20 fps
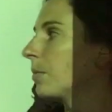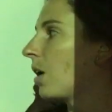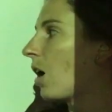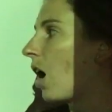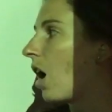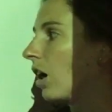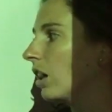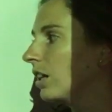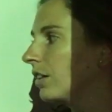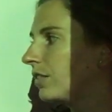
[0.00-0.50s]

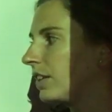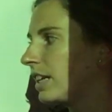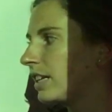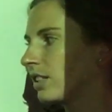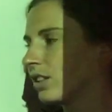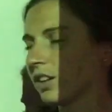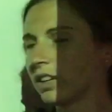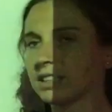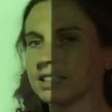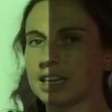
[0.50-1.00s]
All of these
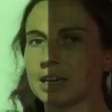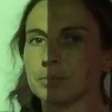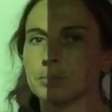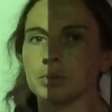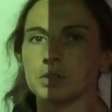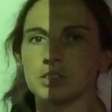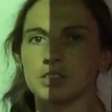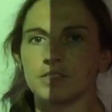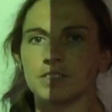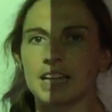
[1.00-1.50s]
are
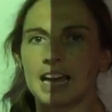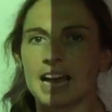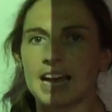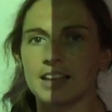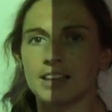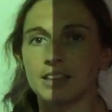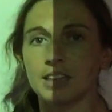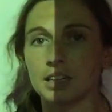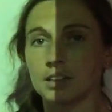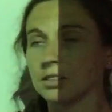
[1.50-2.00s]
examples of that.
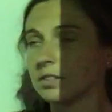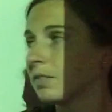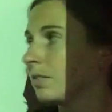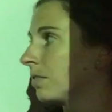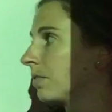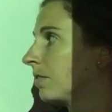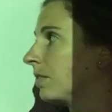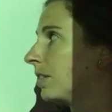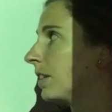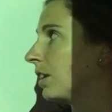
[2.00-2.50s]

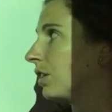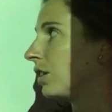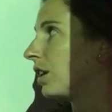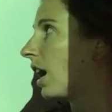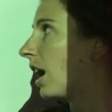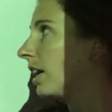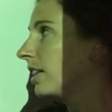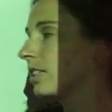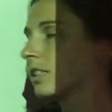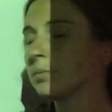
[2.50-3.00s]
They're
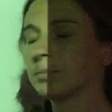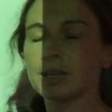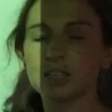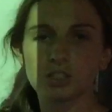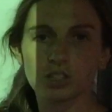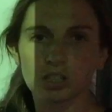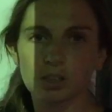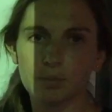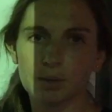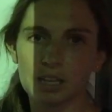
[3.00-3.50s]
not
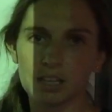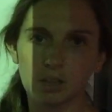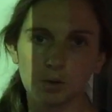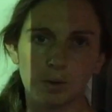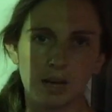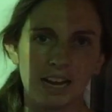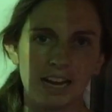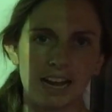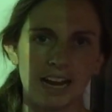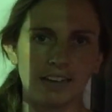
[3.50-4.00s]
symmetric about the
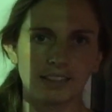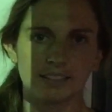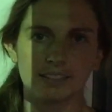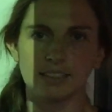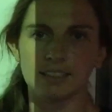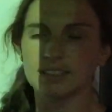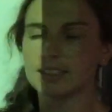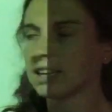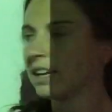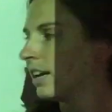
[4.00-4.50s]

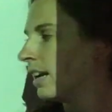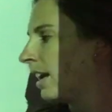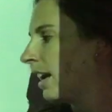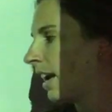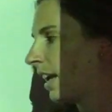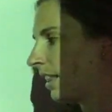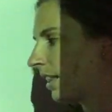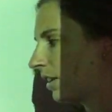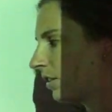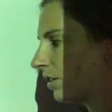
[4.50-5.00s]
y-axis,
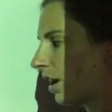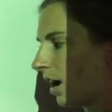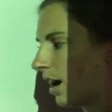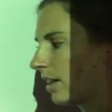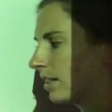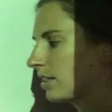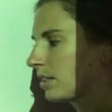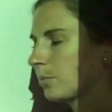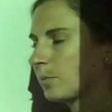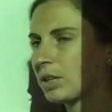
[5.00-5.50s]
and they're
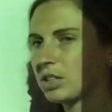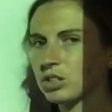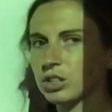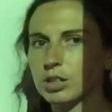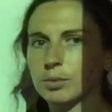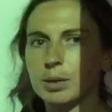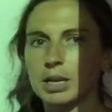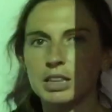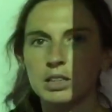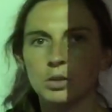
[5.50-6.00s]
not symmetric
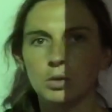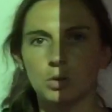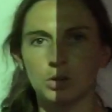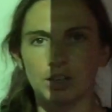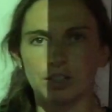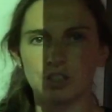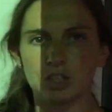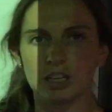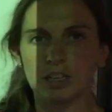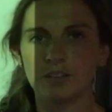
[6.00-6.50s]
about the
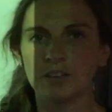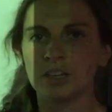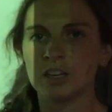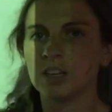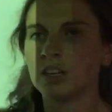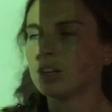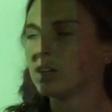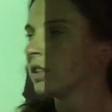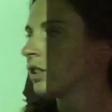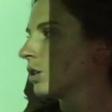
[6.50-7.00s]
origin,
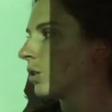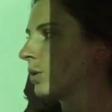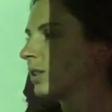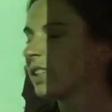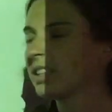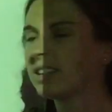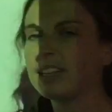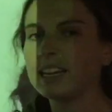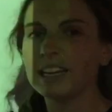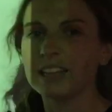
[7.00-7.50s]
so it's
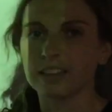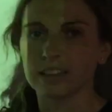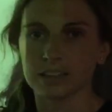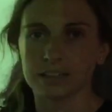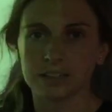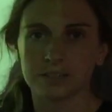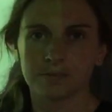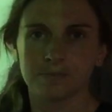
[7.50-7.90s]
a neither.